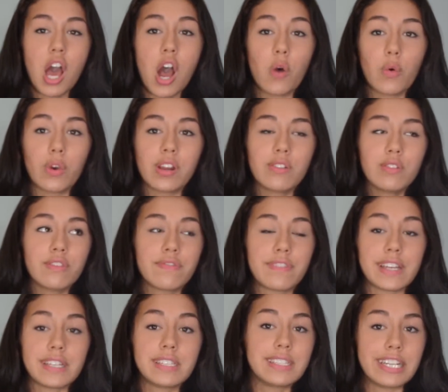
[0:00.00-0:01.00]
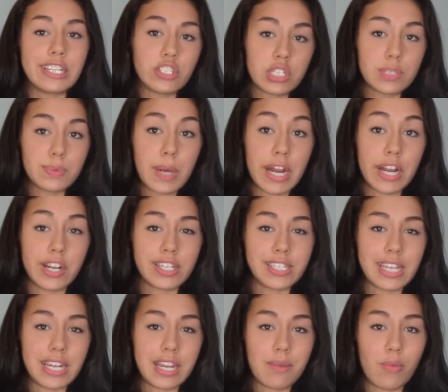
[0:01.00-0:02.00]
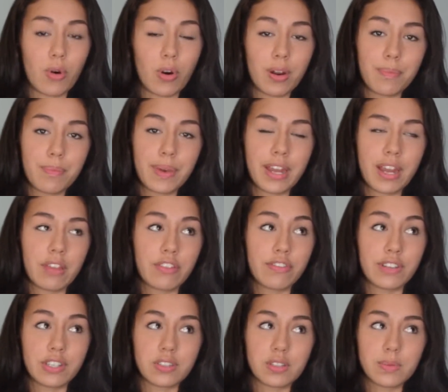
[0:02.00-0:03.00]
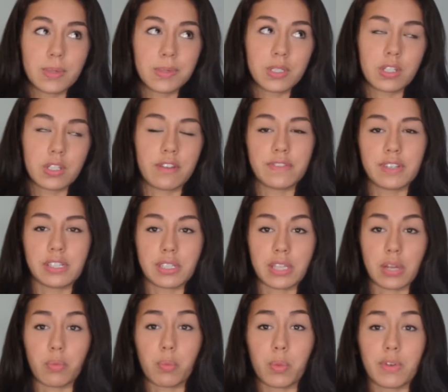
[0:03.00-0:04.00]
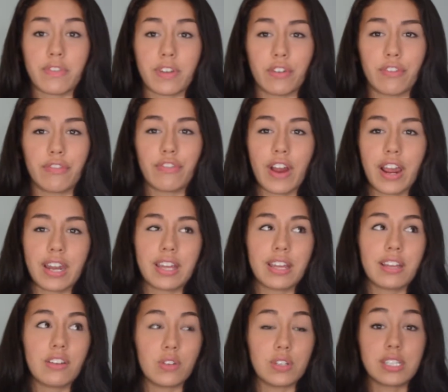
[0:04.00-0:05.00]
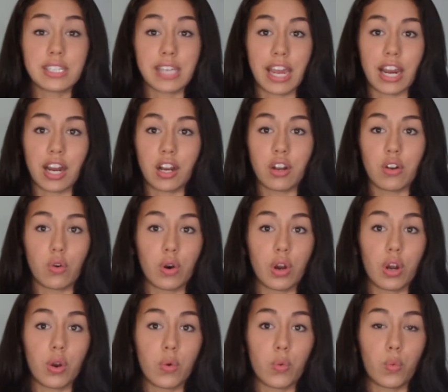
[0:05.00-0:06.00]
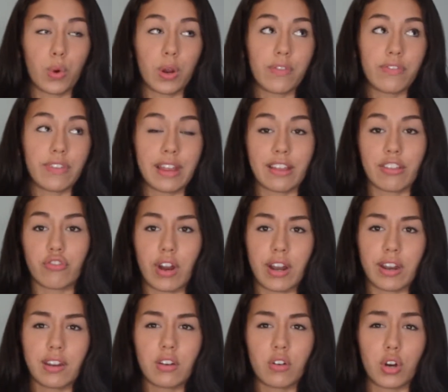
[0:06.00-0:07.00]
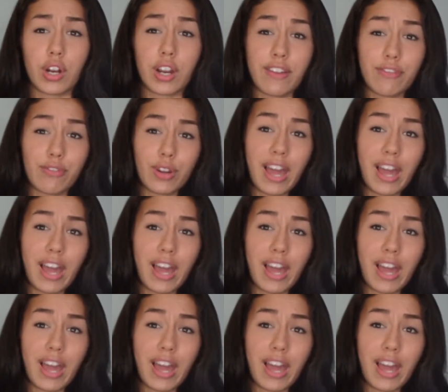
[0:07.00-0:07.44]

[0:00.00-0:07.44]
We don't face dangerous predators anymore, but the freeze response is often seen when we feel frightened or scared, or we're feeling threatened, or if we're